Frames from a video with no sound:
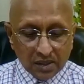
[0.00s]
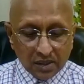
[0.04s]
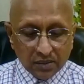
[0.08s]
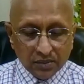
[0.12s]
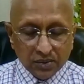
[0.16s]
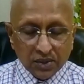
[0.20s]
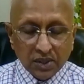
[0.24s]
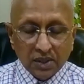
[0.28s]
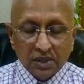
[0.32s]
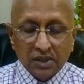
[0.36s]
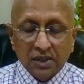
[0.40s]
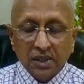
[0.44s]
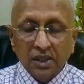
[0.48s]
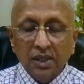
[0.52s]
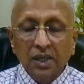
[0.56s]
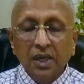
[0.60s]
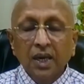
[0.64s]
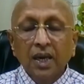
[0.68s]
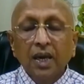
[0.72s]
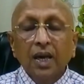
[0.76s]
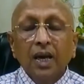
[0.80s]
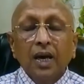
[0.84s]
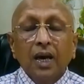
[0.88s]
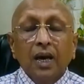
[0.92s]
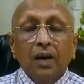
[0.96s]
substances,
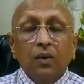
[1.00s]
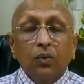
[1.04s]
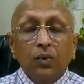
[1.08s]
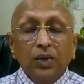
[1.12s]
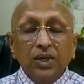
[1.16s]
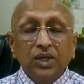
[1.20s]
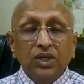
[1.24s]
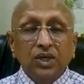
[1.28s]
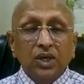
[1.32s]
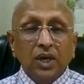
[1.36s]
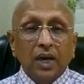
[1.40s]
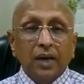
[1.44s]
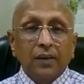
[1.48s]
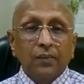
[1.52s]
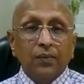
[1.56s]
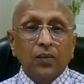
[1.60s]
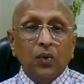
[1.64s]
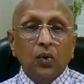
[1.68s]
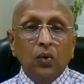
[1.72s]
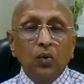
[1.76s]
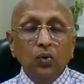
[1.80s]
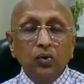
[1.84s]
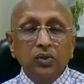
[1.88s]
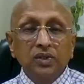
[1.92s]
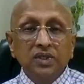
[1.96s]
which
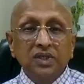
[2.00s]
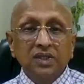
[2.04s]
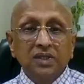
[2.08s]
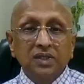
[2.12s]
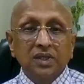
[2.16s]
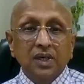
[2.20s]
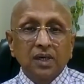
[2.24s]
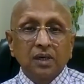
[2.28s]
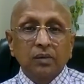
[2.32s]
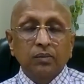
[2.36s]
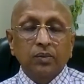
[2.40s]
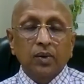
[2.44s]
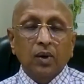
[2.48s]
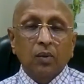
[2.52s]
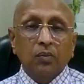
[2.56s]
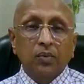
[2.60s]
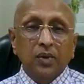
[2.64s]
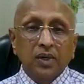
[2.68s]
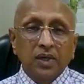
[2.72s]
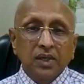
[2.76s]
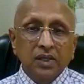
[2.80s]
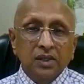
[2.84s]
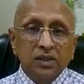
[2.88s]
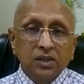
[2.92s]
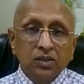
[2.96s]
loses their
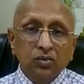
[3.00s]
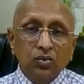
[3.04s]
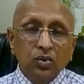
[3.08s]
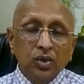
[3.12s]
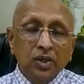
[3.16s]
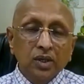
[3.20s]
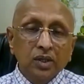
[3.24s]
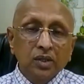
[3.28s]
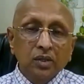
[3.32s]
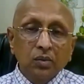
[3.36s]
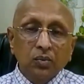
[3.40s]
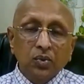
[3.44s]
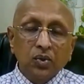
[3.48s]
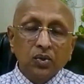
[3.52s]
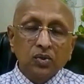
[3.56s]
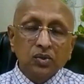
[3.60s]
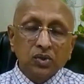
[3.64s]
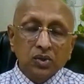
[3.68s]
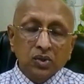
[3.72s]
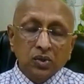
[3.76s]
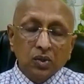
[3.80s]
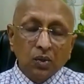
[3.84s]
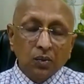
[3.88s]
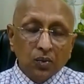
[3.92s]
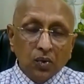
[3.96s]
properties during the
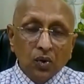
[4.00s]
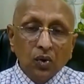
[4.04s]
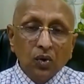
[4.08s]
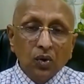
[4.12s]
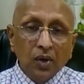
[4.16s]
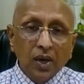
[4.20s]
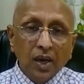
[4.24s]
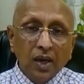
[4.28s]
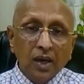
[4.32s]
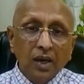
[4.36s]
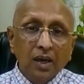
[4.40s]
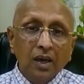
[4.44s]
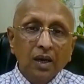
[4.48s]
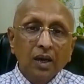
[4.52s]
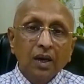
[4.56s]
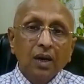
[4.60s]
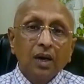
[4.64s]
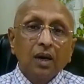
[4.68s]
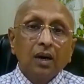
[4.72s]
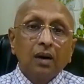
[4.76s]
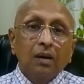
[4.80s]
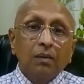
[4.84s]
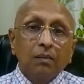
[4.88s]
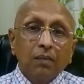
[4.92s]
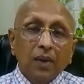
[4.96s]
process of cooking,
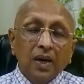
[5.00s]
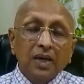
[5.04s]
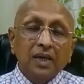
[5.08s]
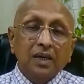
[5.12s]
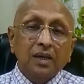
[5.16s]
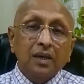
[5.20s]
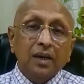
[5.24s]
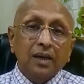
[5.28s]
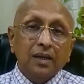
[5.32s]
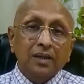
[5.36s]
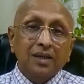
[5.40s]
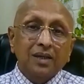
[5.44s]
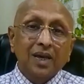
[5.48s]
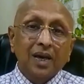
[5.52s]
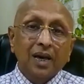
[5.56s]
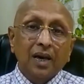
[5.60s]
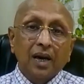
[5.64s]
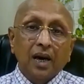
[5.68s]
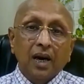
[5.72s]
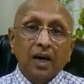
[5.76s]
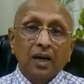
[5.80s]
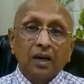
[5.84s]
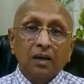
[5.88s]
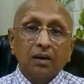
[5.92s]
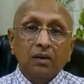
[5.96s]
but they
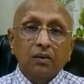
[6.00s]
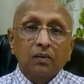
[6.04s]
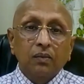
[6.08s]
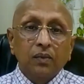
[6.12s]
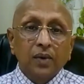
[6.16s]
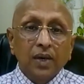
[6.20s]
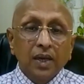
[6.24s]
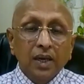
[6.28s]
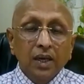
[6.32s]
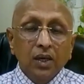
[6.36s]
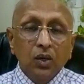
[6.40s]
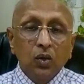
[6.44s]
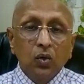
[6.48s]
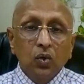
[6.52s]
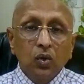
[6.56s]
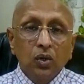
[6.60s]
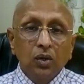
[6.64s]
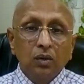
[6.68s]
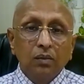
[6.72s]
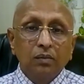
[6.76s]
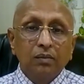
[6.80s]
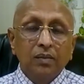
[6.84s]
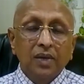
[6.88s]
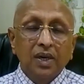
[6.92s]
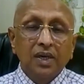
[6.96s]
are very
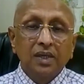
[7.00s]
good